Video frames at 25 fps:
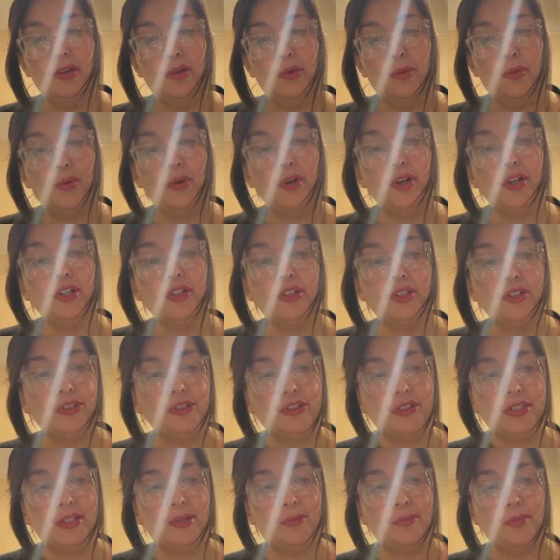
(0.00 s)
we're going to
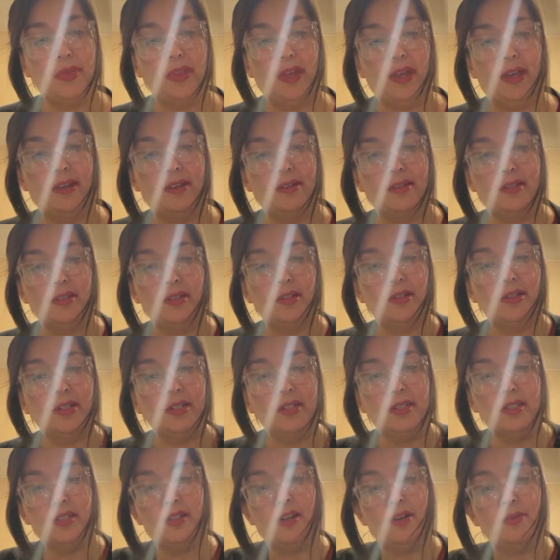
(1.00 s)
learn some things. So
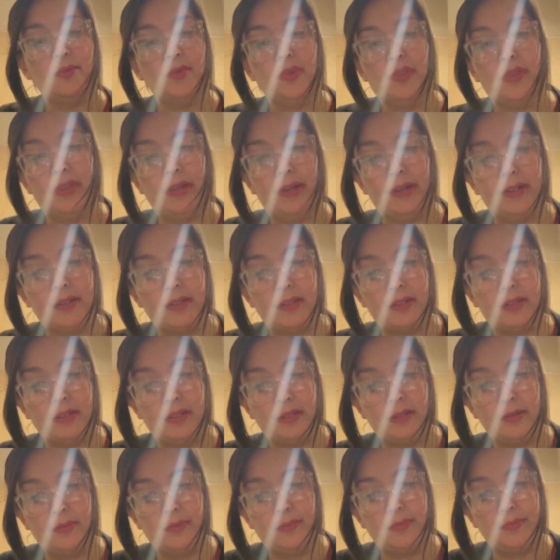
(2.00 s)
let's start with
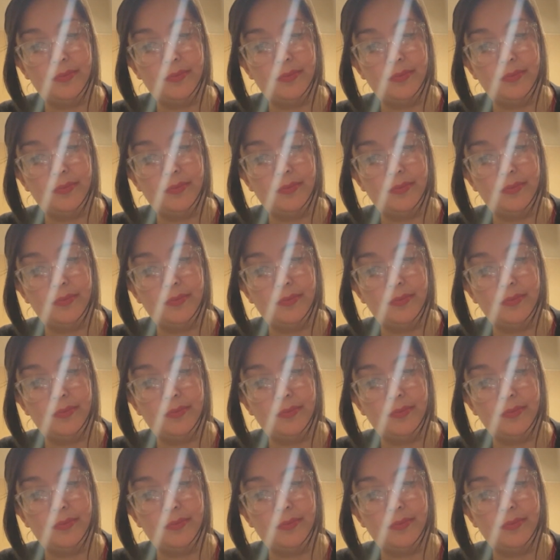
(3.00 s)
this.